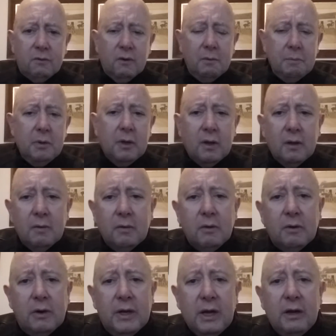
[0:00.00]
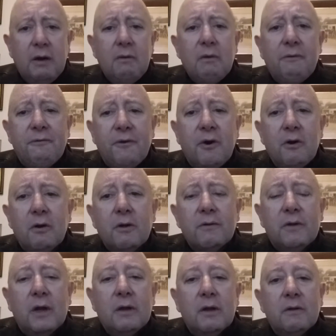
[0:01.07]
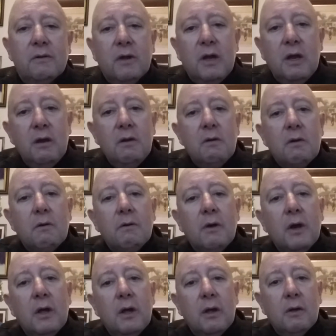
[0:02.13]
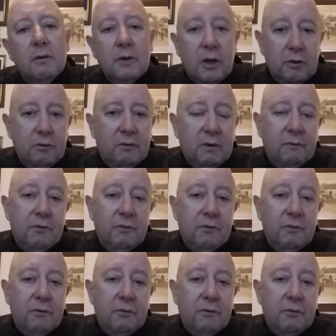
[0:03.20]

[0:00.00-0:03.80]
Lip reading: Getting referrals, and it's in your notes.